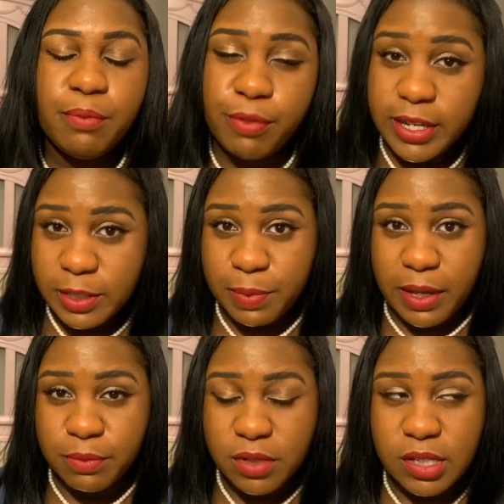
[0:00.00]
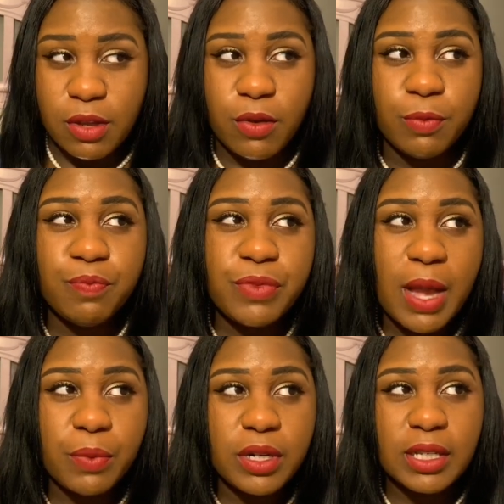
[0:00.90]
breast pump. So
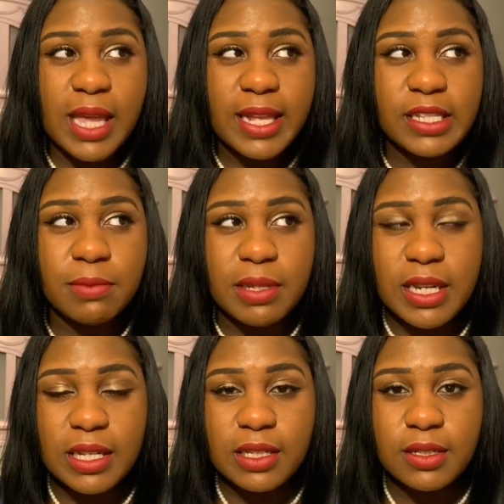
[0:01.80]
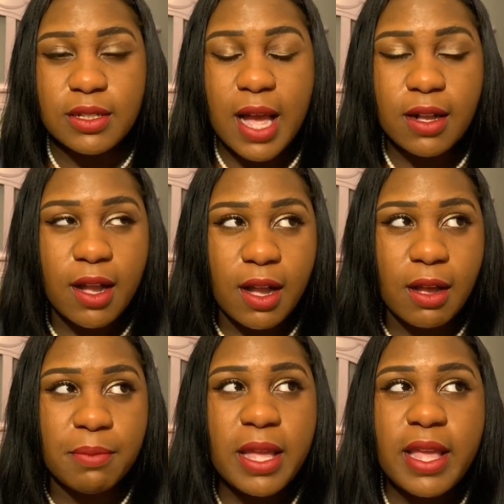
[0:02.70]
I went online to
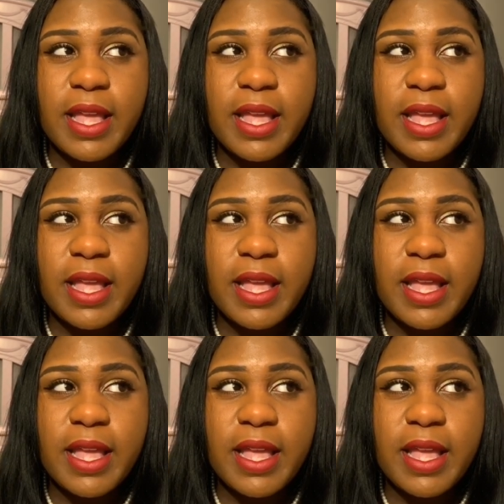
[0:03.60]
Medela.com